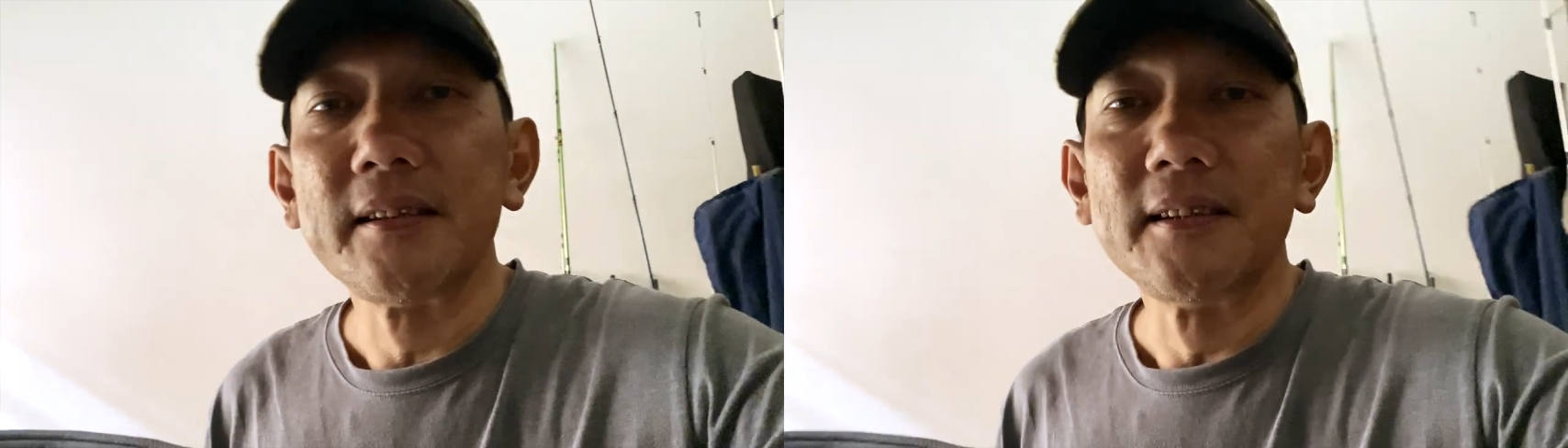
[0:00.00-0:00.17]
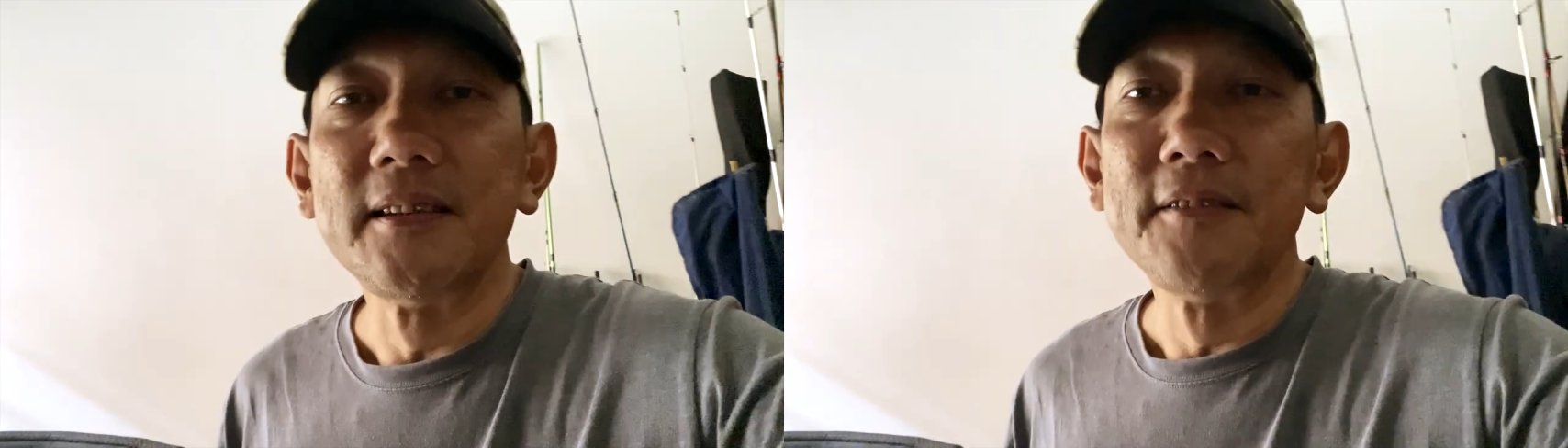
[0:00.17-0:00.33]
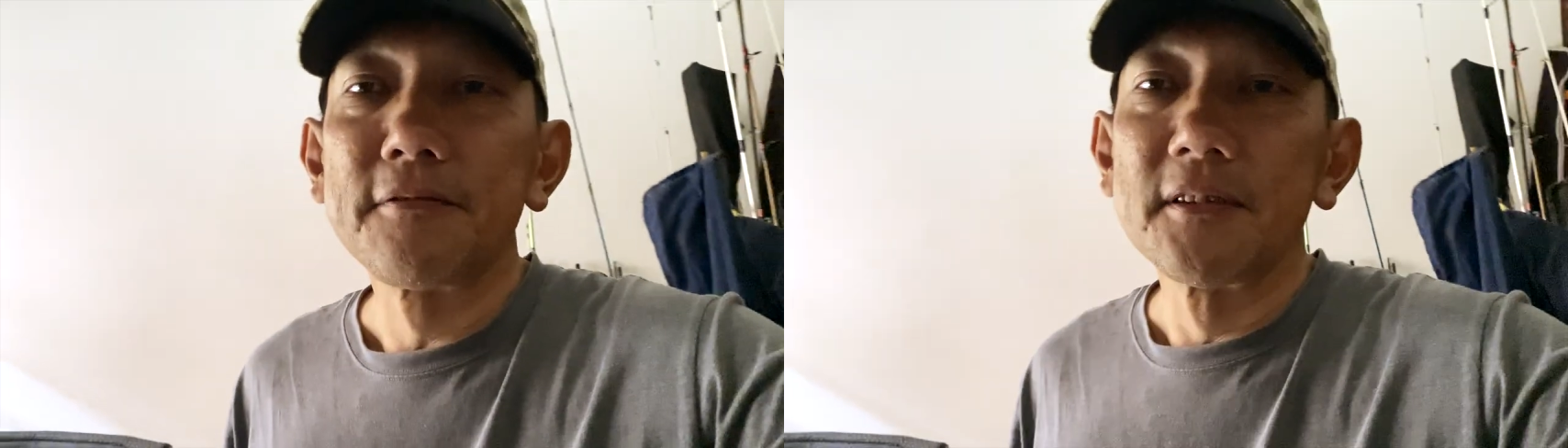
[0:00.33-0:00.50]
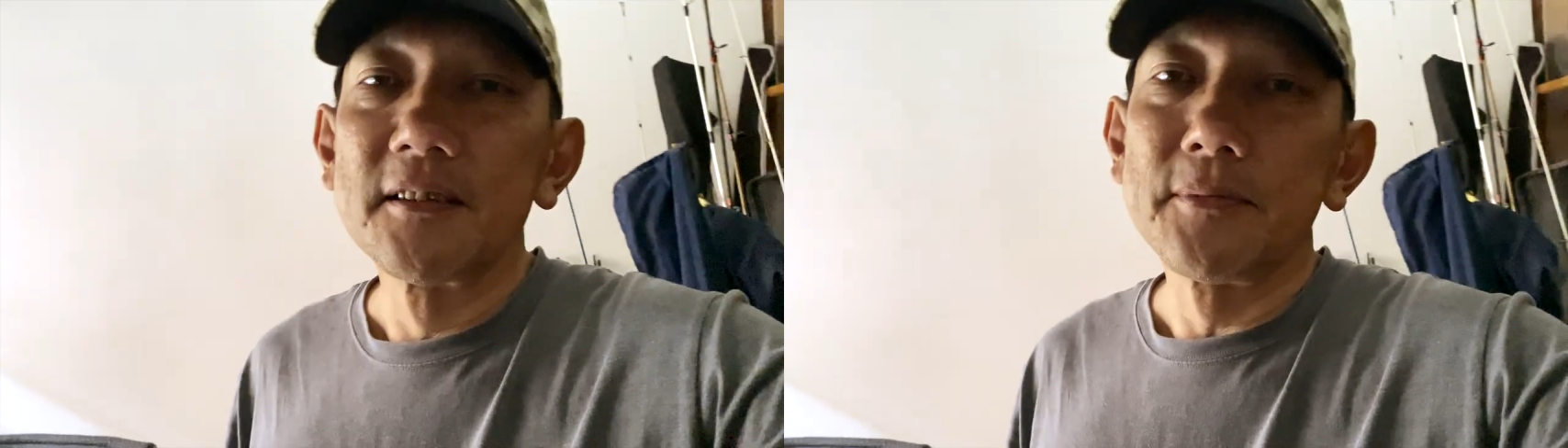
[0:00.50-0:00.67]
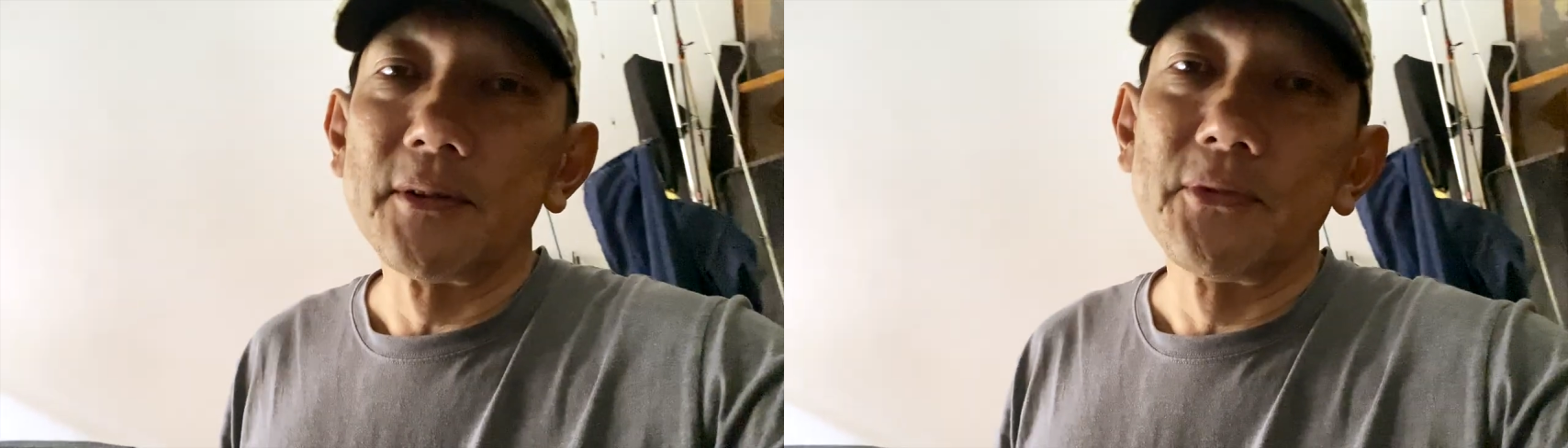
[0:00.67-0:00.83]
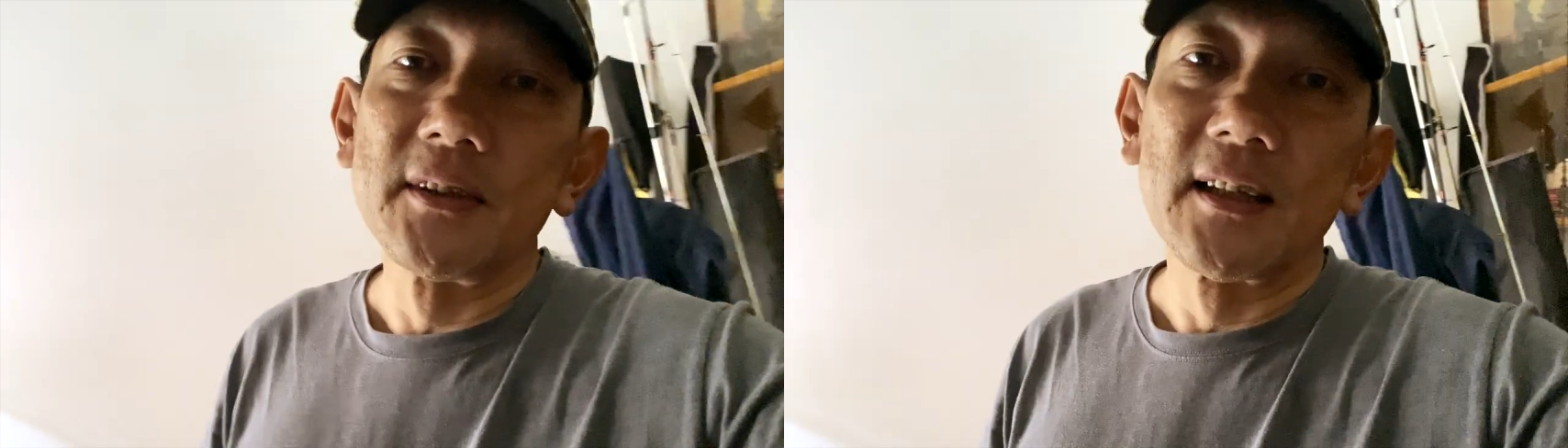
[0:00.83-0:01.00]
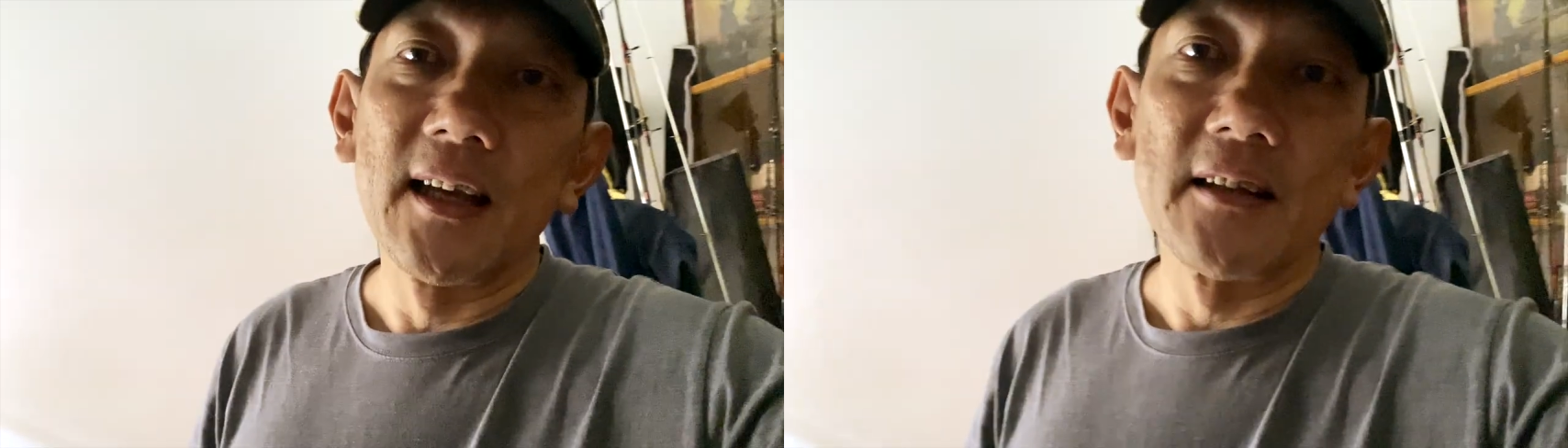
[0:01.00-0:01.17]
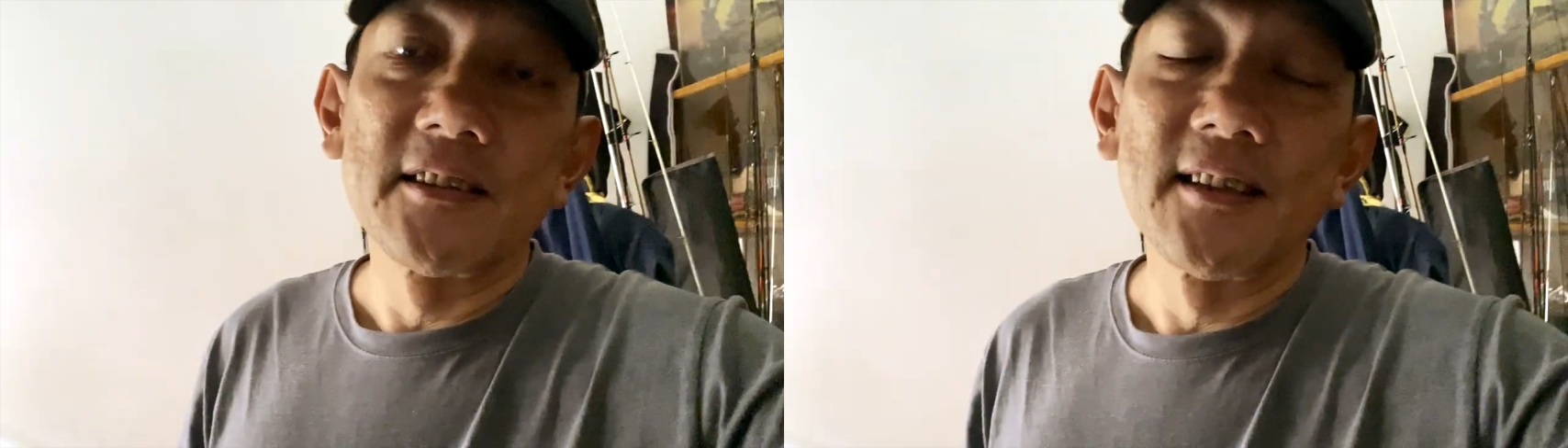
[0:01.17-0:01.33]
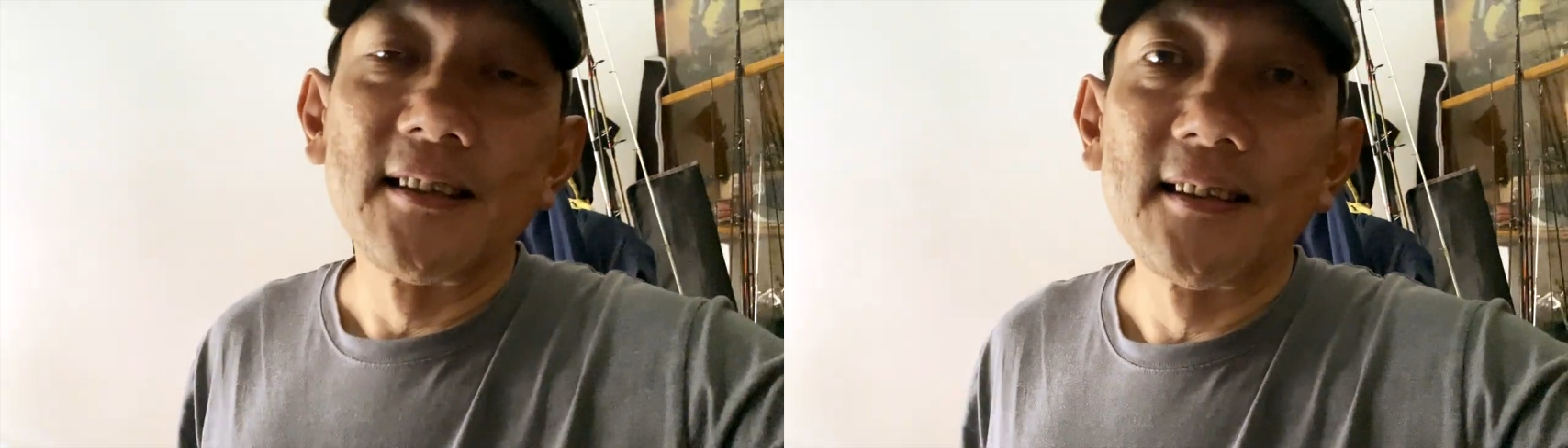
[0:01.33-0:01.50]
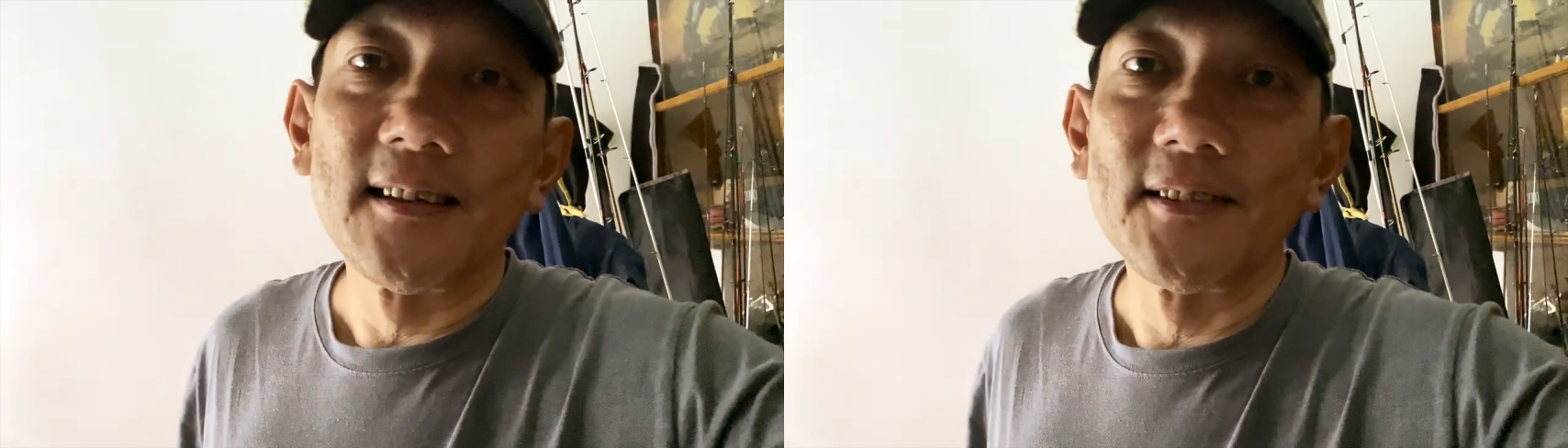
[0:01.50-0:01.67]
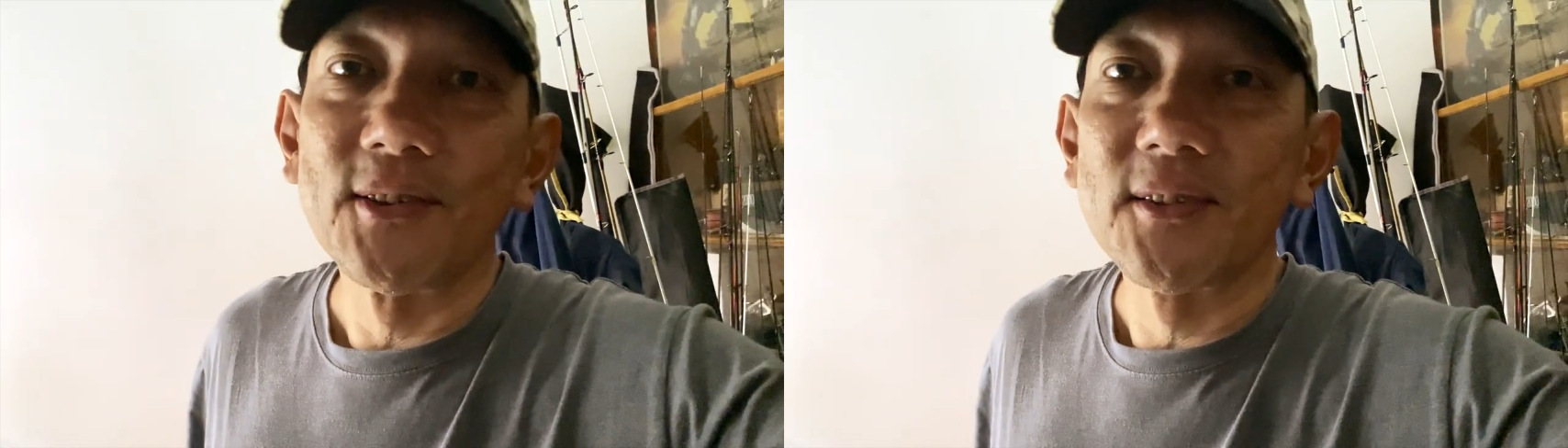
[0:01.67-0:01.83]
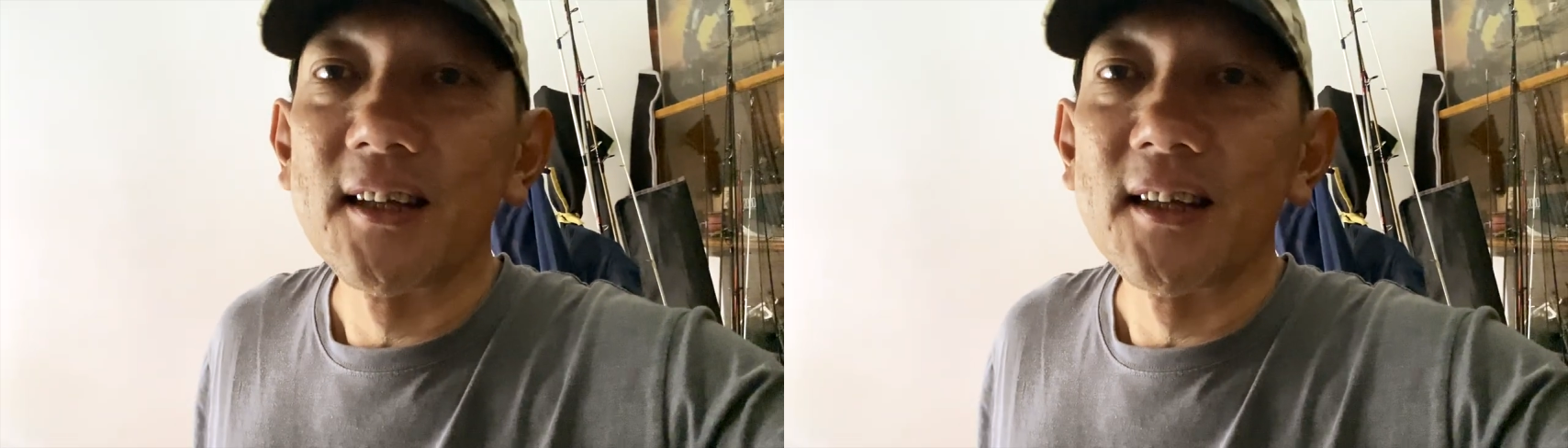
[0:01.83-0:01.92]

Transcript: the difference between catching and not